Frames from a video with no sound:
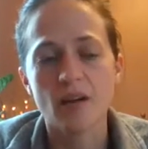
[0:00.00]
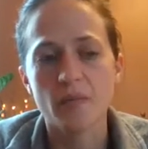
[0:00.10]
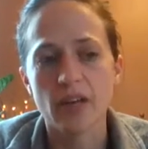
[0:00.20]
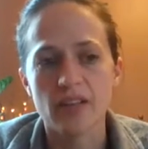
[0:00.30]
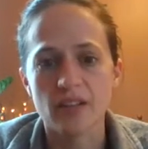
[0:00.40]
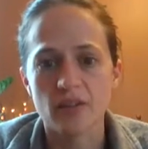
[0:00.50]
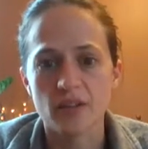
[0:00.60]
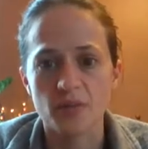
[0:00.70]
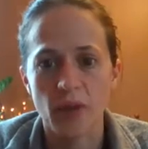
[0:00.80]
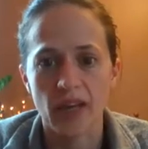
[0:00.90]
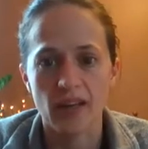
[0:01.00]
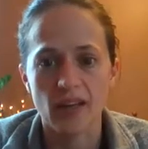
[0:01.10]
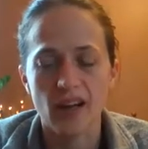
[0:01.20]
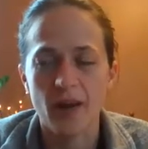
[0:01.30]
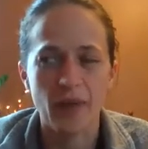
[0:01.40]
and decrease
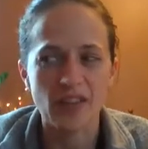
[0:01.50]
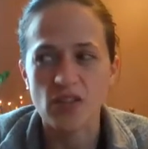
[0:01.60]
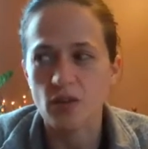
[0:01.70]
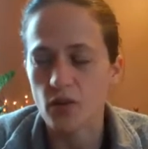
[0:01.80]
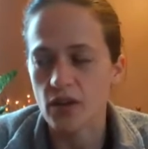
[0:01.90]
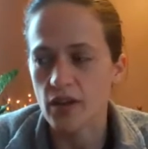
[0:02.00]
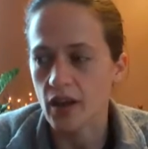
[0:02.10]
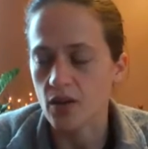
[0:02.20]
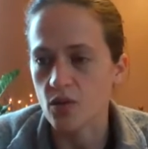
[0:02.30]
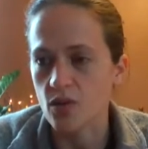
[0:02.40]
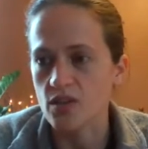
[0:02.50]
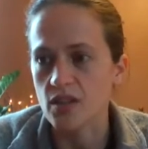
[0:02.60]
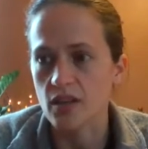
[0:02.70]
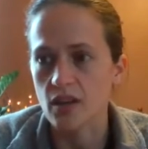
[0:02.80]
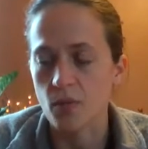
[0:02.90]
pain. I'm actually going to that
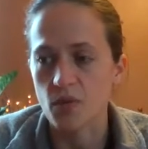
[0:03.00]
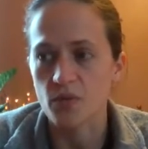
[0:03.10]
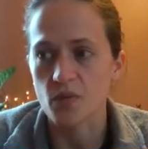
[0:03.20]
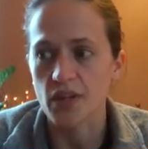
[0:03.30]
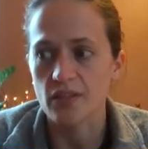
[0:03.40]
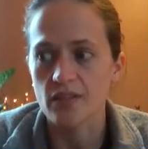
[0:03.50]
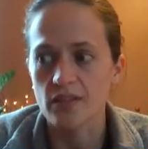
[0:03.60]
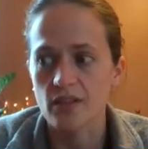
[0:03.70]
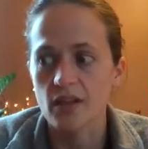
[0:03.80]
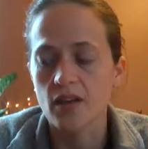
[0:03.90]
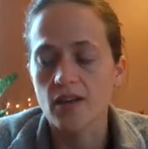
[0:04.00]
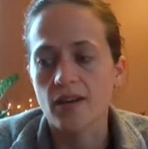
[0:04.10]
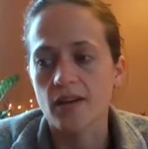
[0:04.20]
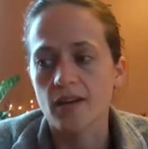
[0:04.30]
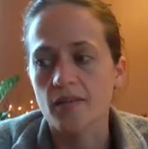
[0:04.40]
course in a couple of weeks.
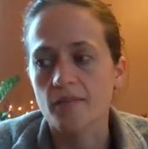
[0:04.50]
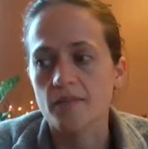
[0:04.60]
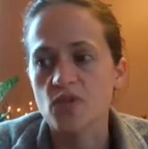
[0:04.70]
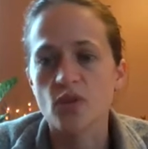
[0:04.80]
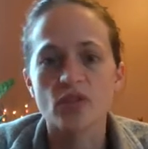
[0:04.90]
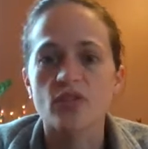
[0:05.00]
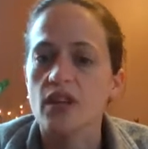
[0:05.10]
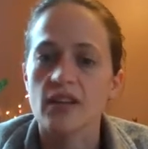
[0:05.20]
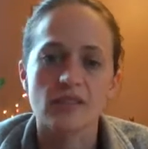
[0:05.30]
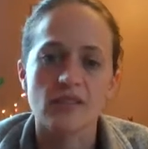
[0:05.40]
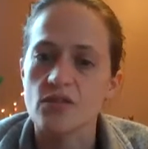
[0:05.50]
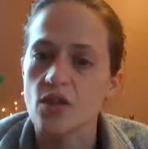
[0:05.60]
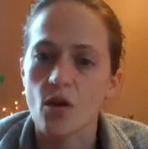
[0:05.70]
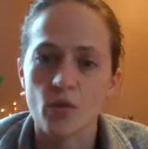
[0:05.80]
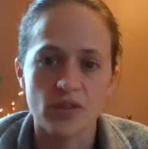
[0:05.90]
So there's
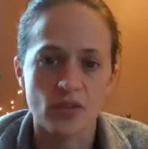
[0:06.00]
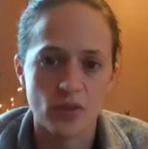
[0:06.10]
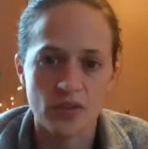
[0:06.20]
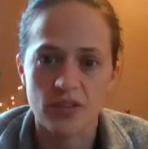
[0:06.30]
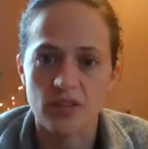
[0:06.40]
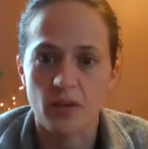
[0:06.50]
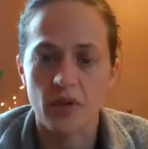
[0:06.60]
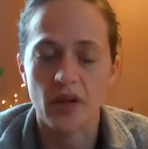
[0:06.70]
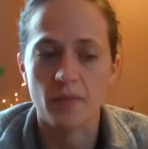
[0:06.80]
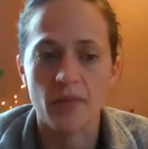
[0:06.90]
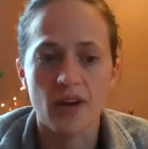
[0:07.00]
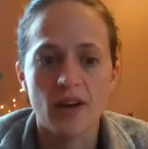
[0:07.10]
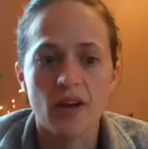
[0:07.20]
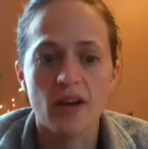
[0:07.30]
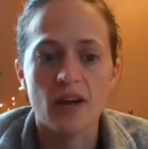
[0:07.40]
always courses coming up.
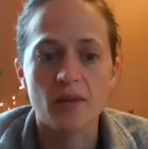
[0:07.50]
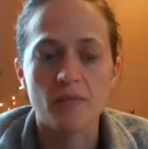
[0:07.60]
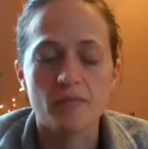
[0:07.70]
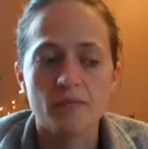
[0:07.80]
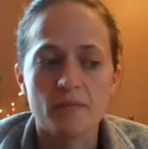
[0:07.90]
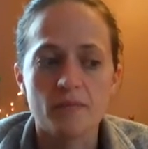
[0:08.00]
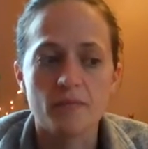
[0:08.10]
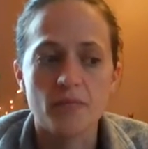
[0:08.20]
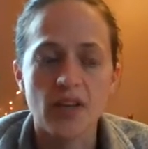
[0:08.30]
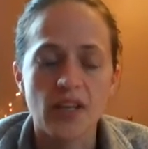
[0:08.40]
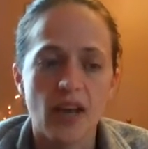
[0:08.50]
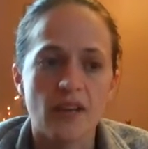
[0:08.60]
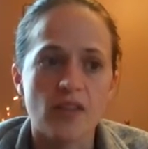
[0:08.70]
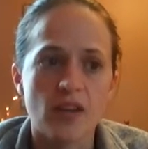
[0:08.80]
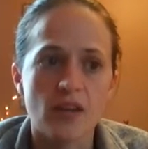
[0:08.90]
Um, but
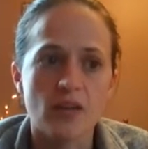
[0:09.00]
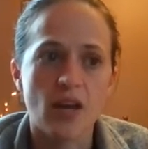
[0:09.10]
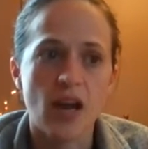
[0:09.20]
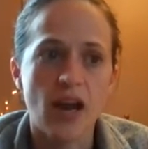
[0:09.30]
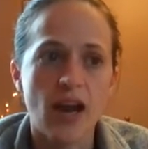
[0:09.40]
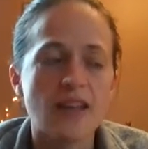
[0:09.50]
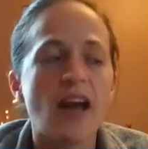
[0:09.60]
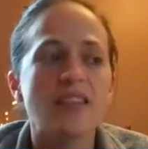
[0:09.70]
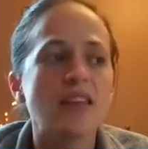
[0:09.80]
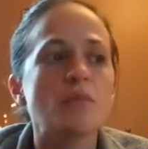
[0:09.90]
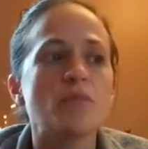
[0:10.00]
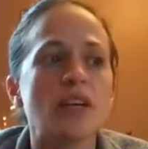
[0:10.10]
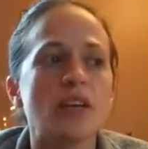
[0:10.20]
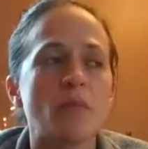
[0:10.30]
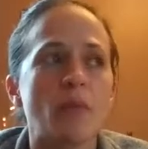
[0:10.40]
yeah, I think
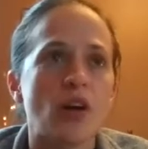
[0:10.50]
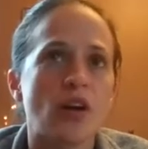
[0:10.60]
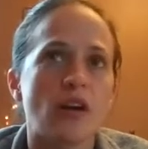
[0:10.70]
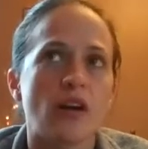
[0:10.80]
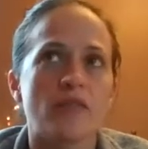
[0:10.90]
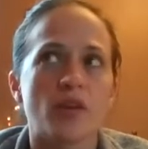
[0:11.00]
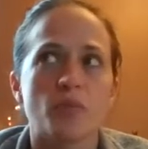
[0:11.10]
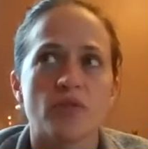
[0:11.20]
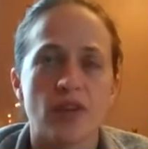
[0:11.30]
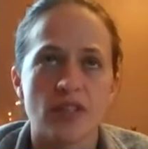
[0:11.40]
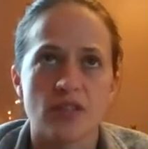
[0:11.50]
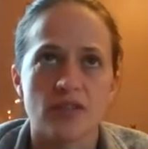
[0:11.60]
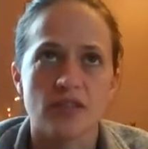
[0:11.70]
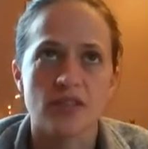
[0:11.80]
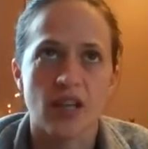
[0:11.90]
being a member of the
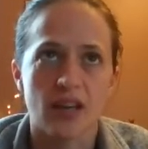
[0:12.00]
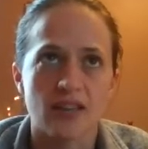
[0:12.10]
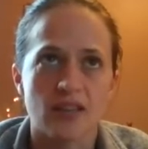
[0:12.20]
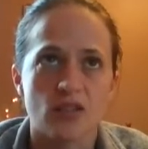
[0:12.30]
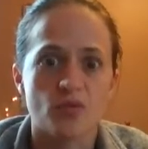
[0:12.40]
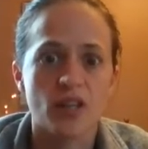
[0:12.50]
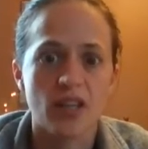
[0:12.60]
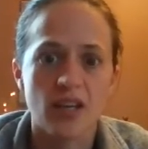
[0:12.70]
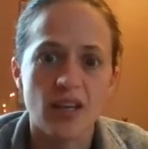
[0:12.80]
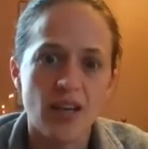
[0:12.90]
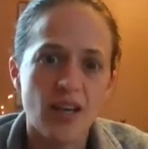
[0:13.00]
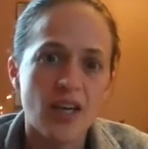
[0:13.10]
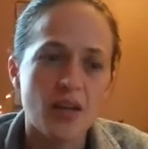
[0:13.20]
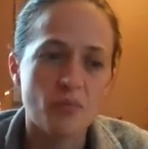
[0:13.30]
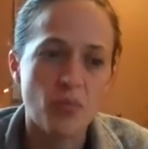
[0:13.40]
professional societies is really
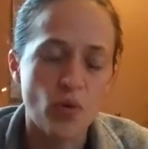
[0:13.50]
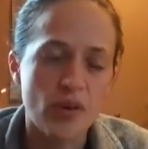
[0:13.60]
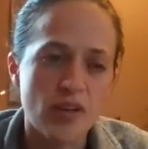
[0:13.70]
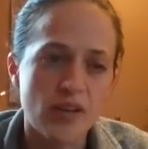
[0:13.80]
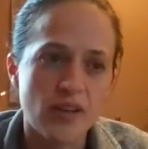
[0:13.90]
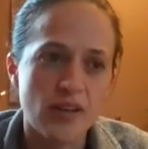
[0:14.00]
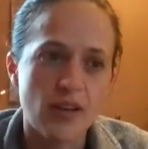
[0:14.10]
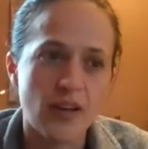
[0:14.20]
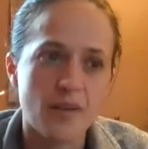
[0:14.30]
important,